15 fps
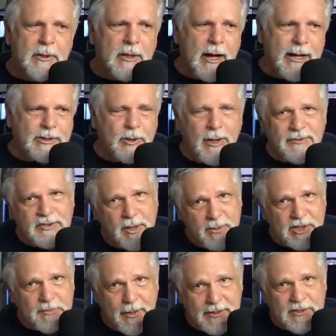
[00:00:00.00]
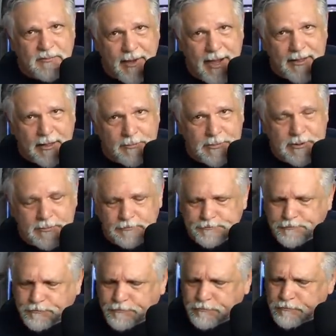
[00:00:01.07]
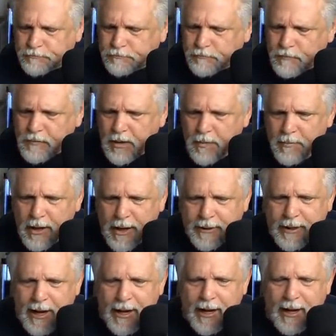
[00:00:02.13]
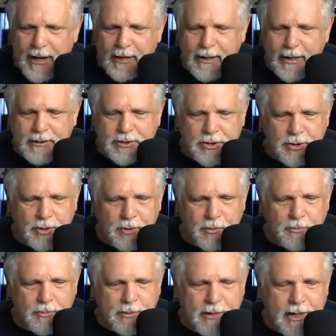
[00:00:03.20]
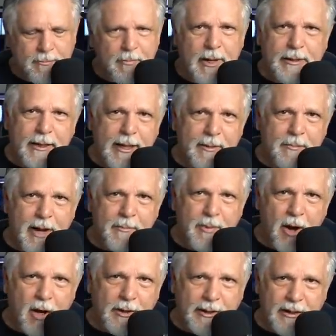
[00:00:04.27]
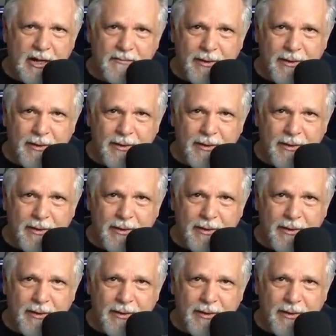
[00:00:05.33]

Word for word: I do have some expensive items, but I like to keep money in my pocket if